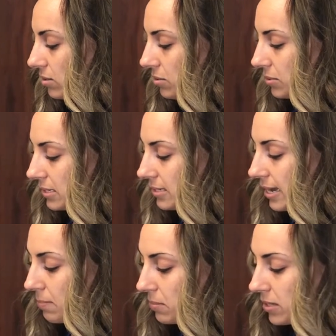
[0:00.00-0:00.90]
to do is
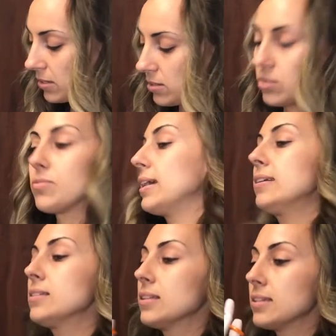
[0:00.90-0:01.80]
tape the
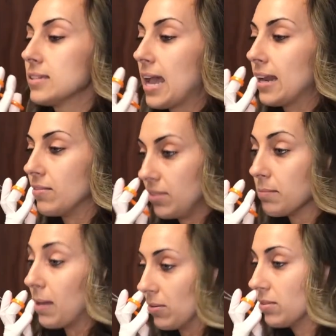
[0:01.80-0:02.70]
string to the side of
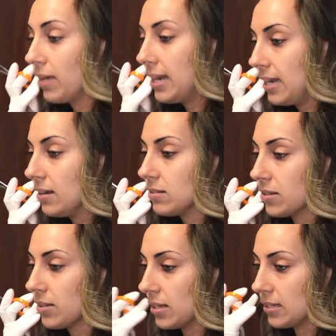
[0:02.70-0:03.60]
your mouth right here
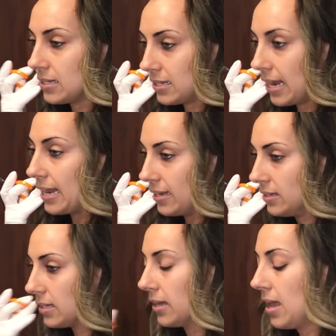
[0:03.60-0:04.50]
so that it
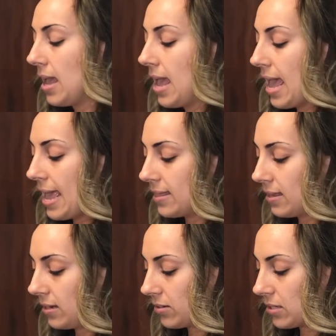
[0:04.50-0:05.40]
stays. Okay. And
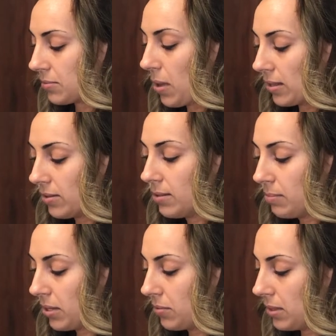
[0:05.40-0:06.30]
then you'll swallow the
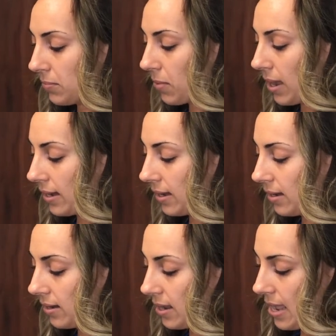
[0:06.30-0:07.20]
pill with
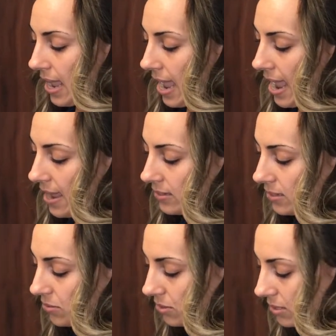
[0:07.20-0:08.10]
water.
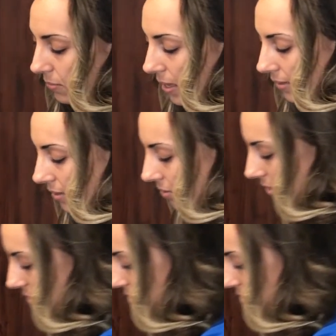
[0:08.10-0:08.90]
As you swallow, the